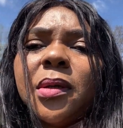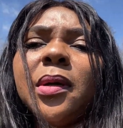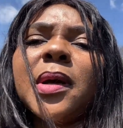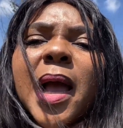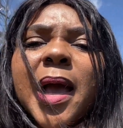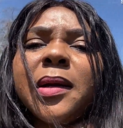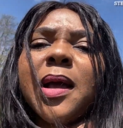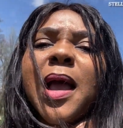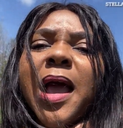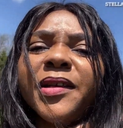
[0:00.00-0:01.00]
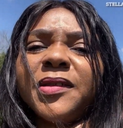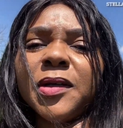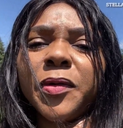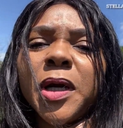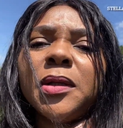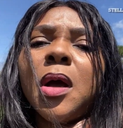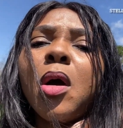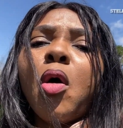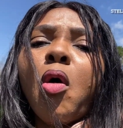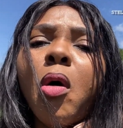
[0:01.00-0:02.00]
God answered
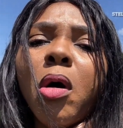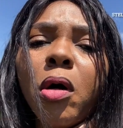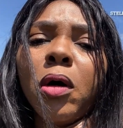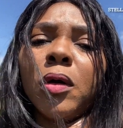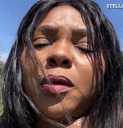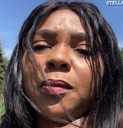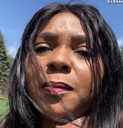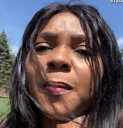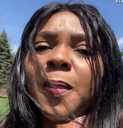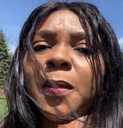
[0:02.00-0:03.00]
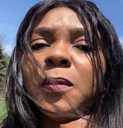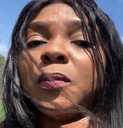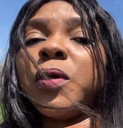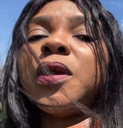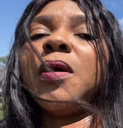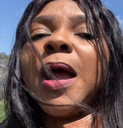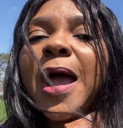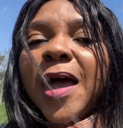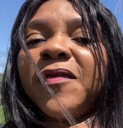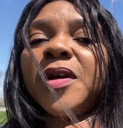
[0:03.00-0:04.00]
all. When you're
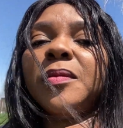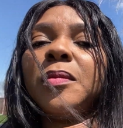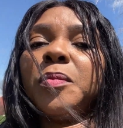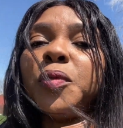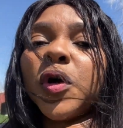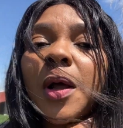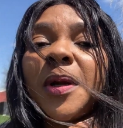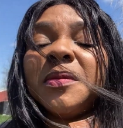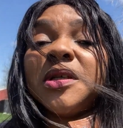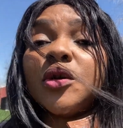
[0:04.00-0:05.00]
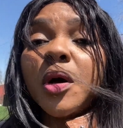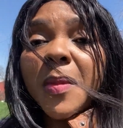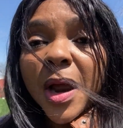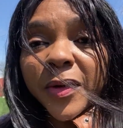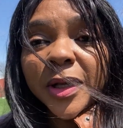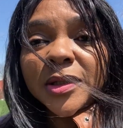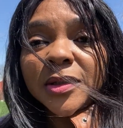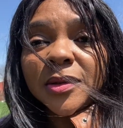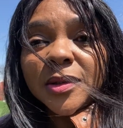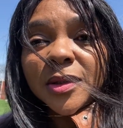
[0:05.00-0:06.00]
having problems in your marriage,
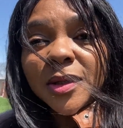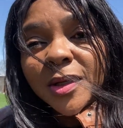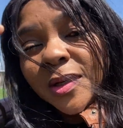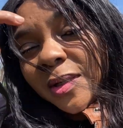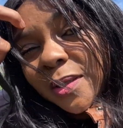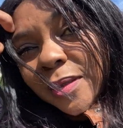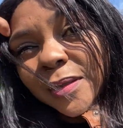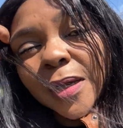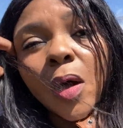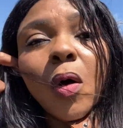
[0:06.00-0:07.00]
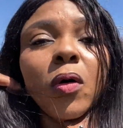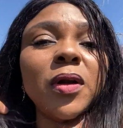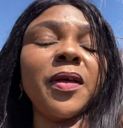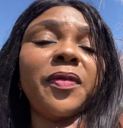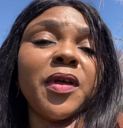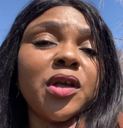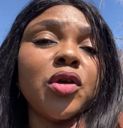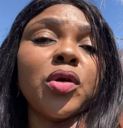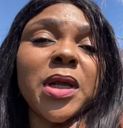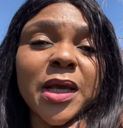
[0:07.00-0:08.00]
the only thing
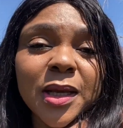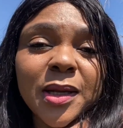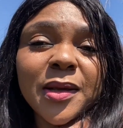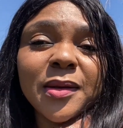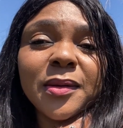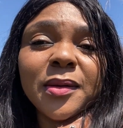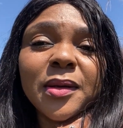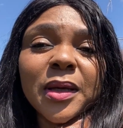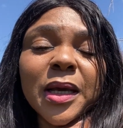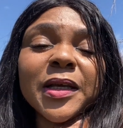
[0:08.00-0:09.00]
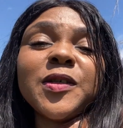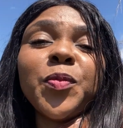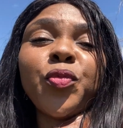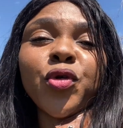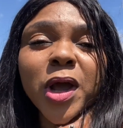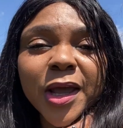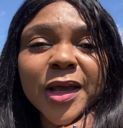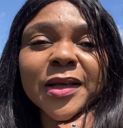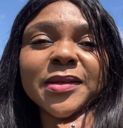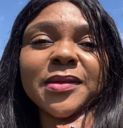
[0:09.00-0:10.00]
you need is
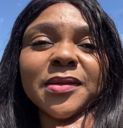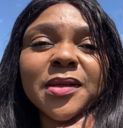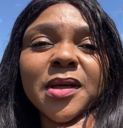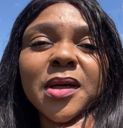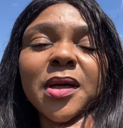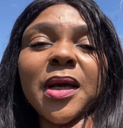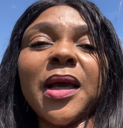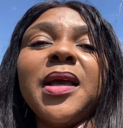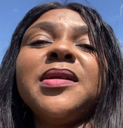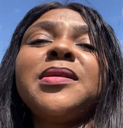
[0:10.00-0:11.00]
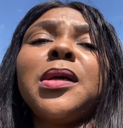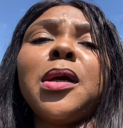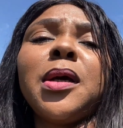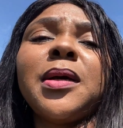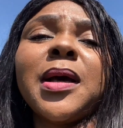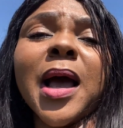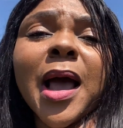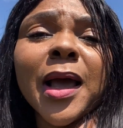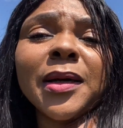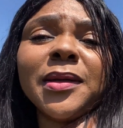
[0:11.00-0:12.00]
prayers, is
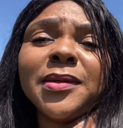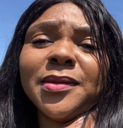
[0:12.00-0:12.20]
God.